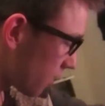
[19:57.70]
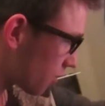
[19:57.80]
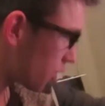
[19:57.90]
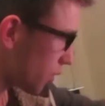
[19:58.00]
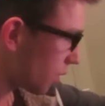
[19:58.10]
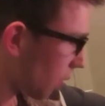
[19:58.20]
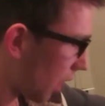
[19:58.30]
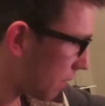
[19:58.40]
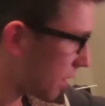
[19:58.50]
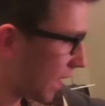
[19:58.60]
Do you
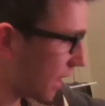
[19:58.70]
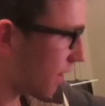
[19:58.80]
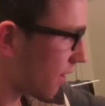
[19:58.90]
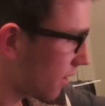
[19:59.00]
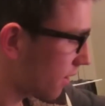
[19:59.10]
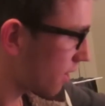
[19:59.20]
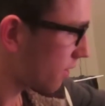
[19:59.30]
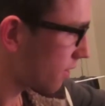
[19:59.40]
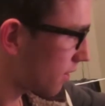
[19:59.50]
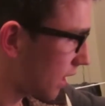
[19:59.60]
hibernate
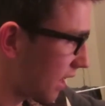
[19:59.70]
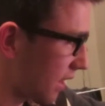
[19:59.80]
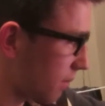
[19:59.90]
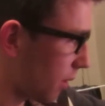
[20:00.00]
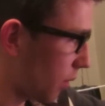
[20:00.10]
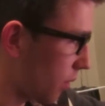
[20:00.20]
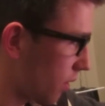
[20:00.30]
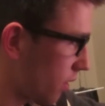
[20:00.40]
in this mode?